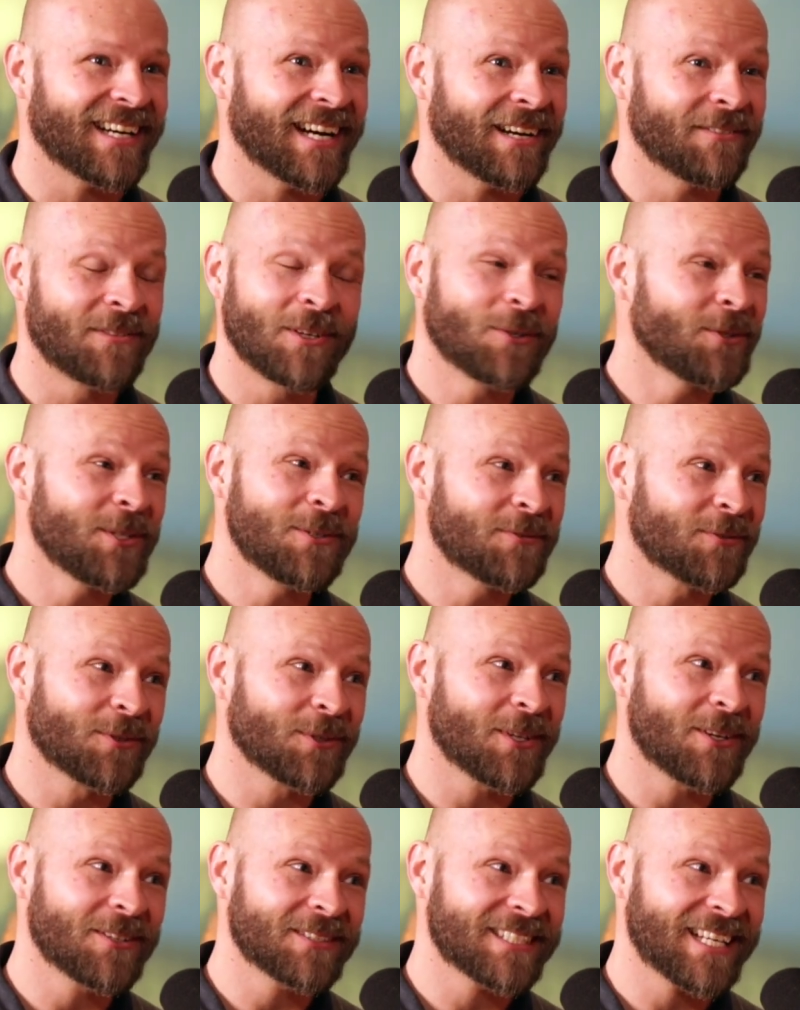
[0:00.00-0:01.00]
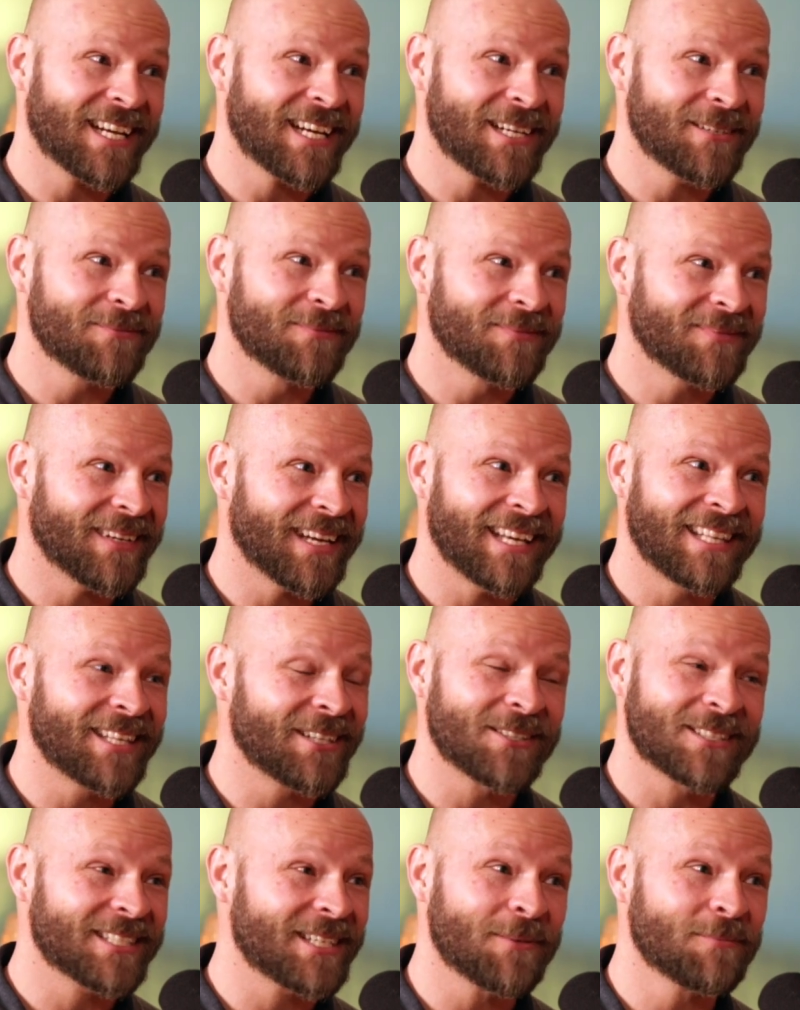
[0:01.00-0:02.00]
I've known you for a long time, and
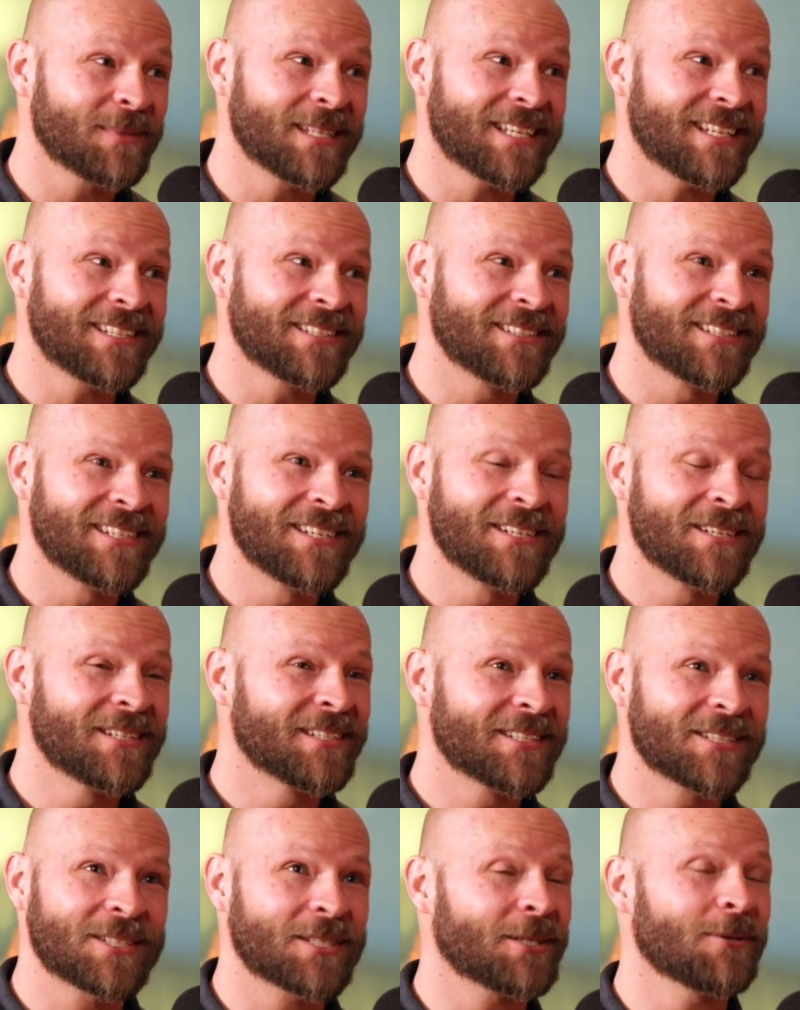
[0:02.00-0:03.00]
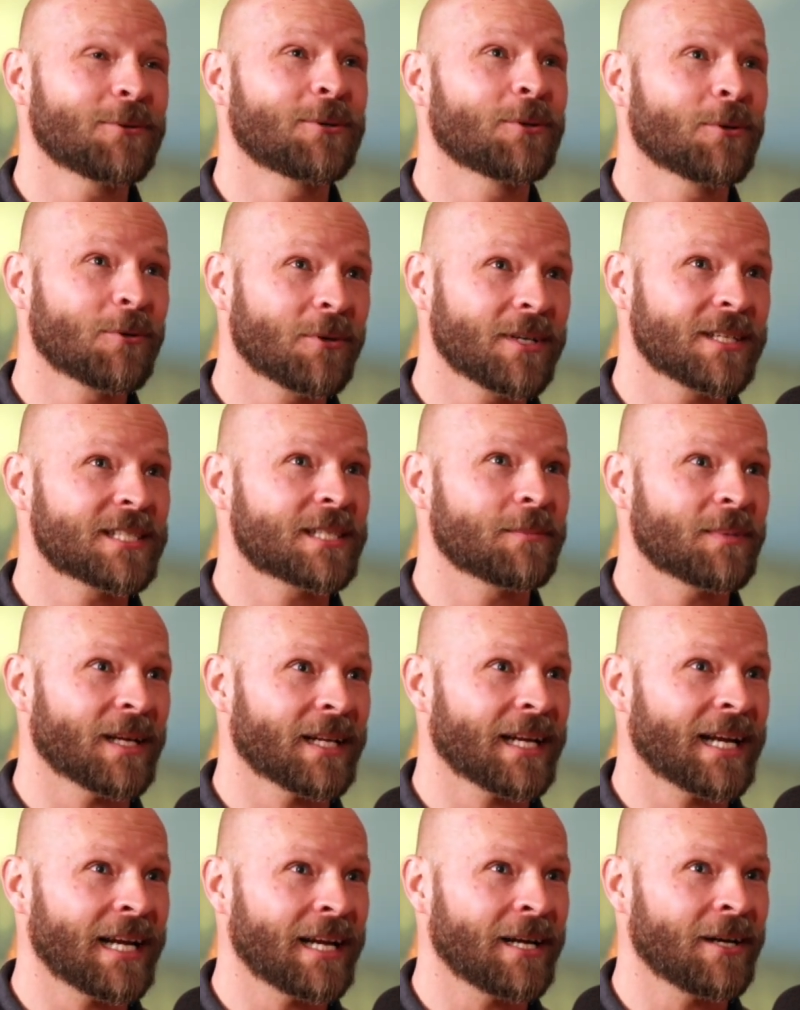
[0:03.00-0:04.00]
there's something so glorious
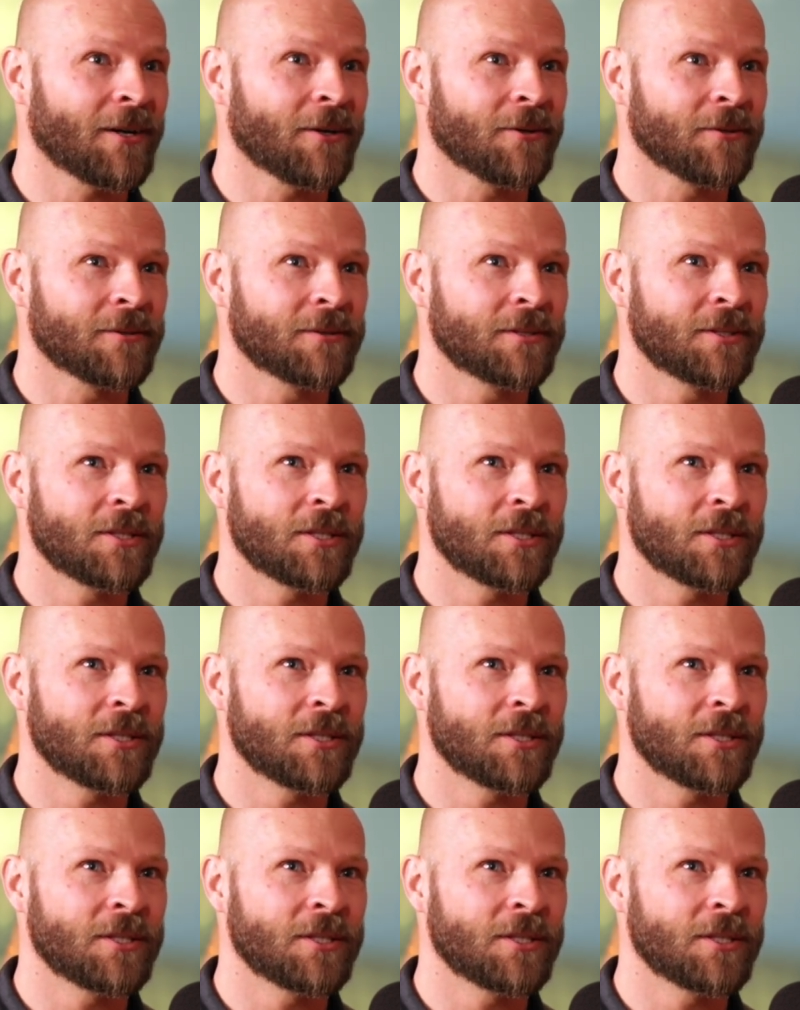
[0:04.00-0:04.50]
about how